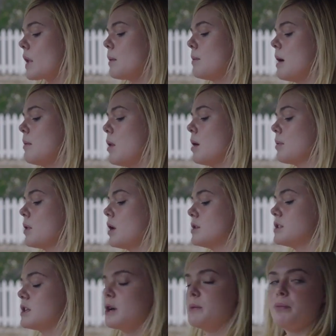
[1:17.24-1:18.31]
Dorothea's
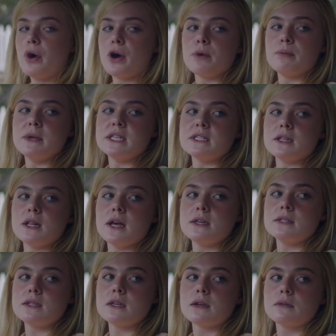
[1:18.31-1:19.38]
affinity for smoking
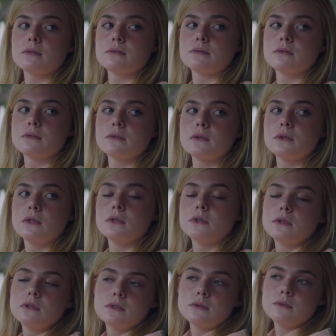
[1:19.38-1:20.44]
tobacco
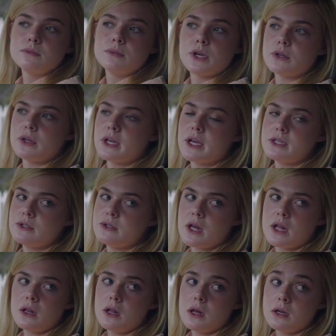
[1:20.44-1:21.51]
and Jamie's
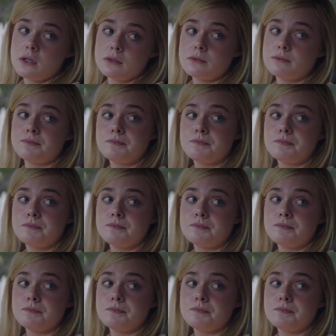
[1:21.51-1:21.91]
rejection of